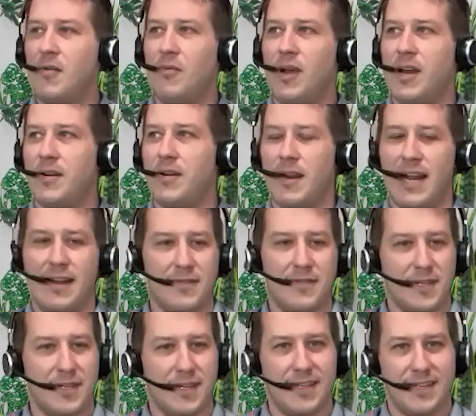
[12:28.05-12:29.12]
We don't have
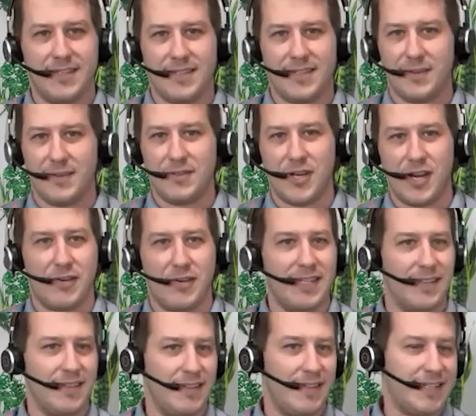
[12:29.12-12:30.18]
to
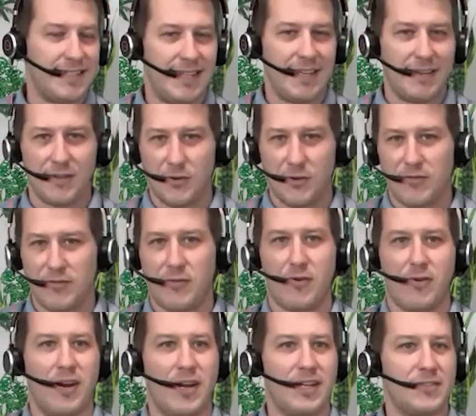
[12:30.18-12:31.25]
generate the list; they'll do it
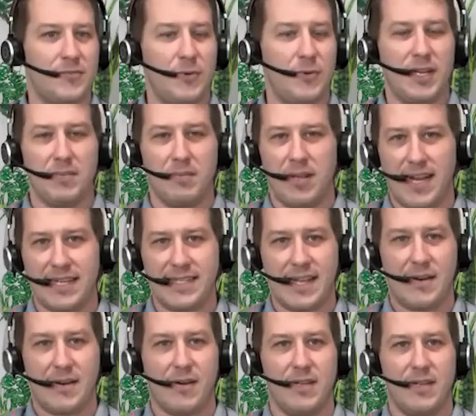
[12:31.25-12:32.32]
for us. We can blast
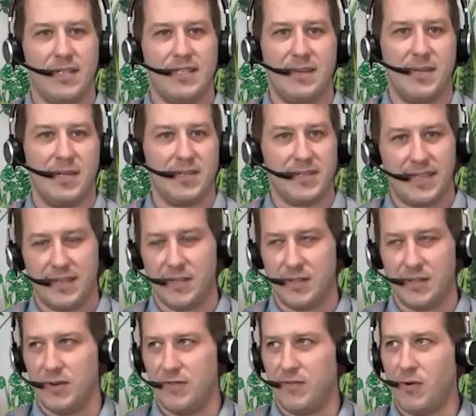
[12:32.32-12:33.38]
out all these emails; they'll
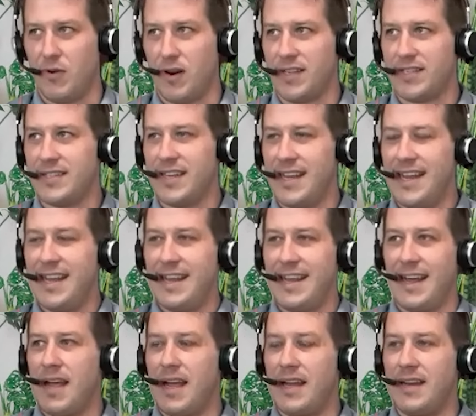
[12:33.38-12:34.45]
do it for us.
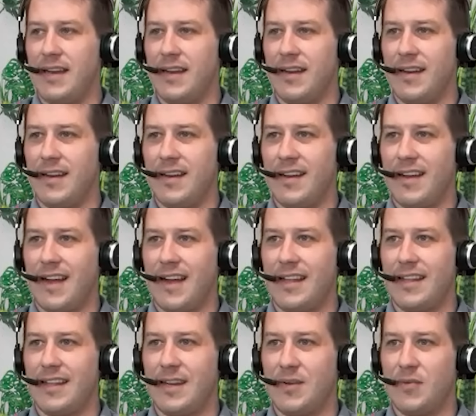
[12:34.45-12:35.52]
And I
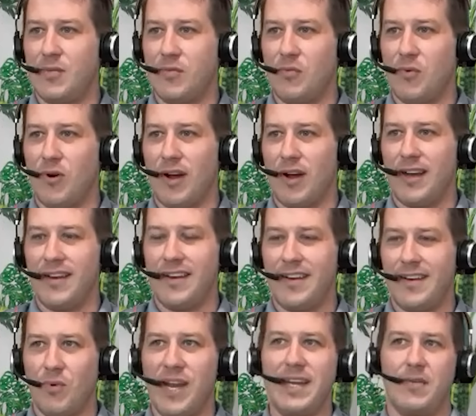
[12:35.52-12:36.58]
think what
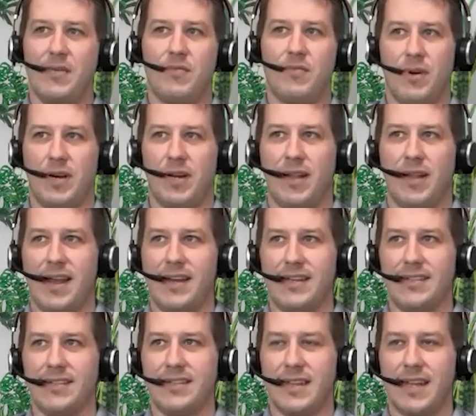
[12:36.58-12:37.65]
we didn't
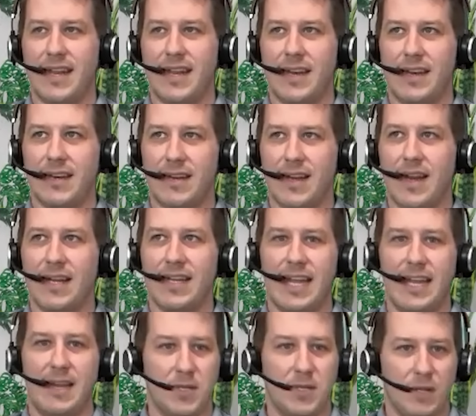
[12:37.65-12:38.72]
realize and kind of
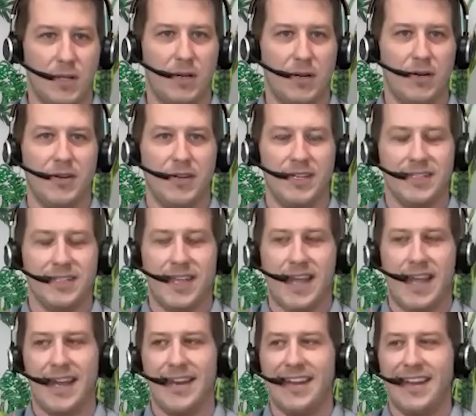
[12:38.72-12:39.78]
came to learn is
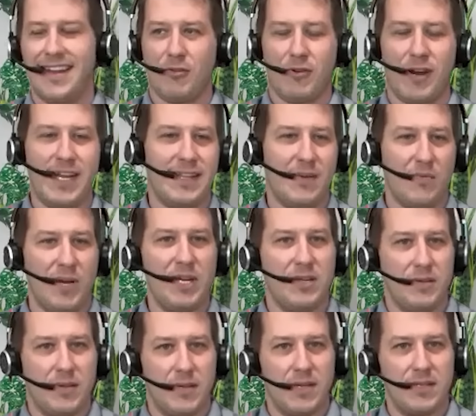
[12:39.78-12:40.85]
that great that we
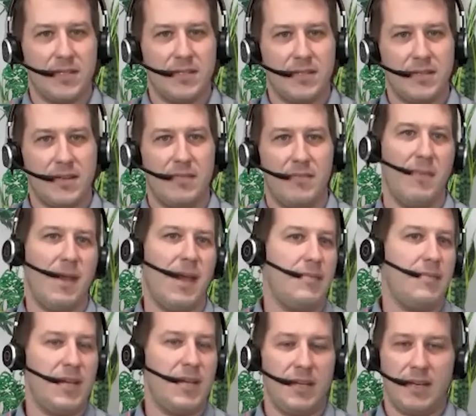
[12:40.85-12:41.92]
do this. And
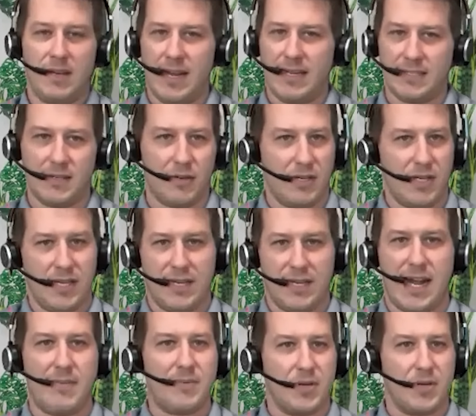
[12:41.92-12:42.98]
maybe as an early
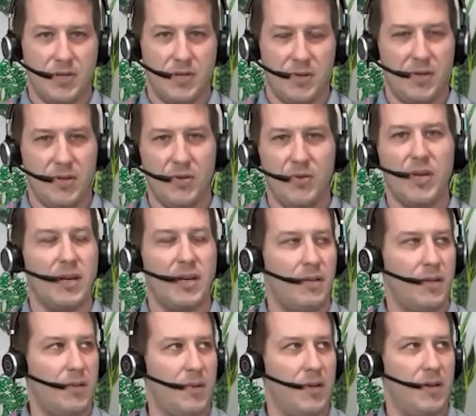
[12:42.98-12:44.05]
adopter, you do get a
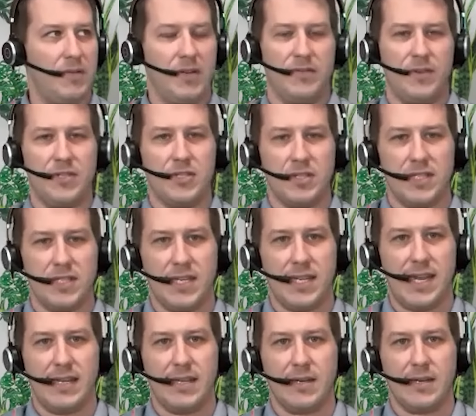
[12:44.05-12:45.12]
little bit of an efficiency
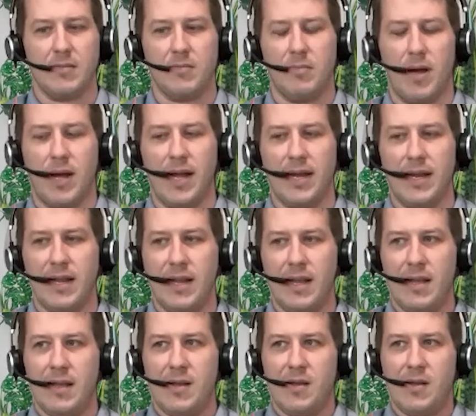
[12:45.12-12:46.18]
gain there. But
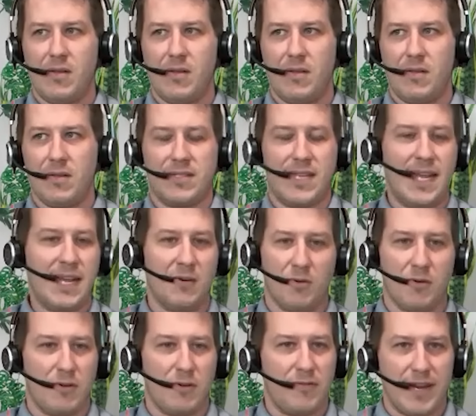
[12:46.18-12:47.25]
the second
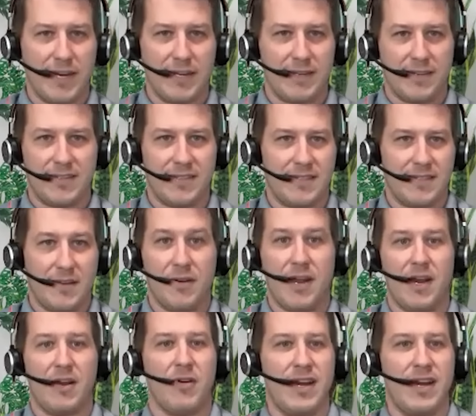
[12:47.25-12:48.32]
order effect is,
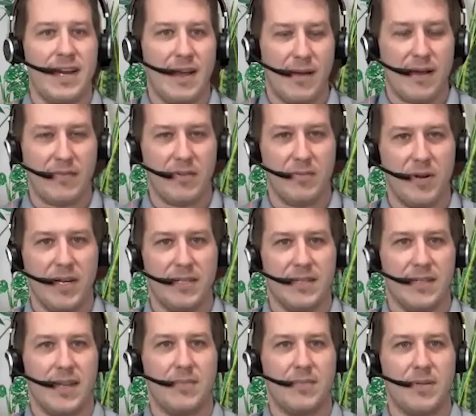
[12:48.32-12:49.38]
okay, great. Now everybody's
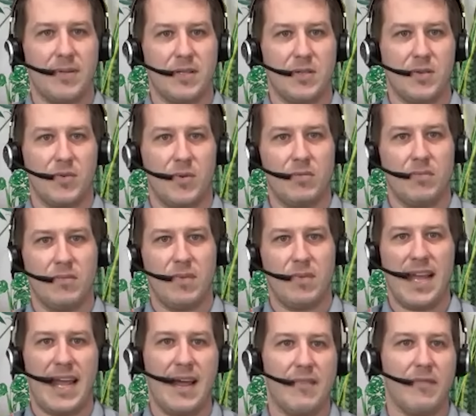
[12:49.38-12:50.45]
adopted this tool.
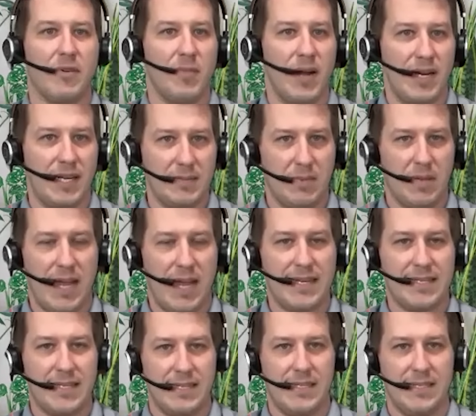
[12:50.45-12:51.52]
Everybody's
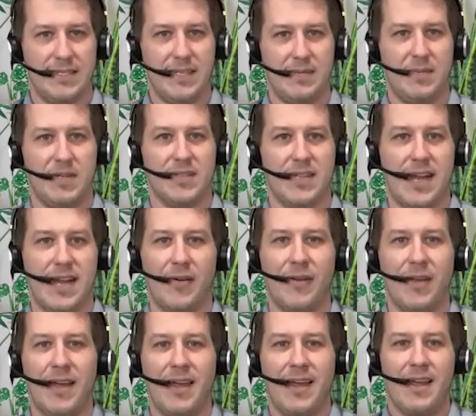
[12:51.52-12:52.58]
blasting these emails
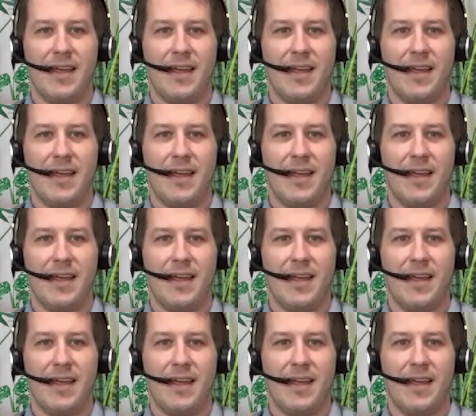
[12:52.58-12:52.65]
out.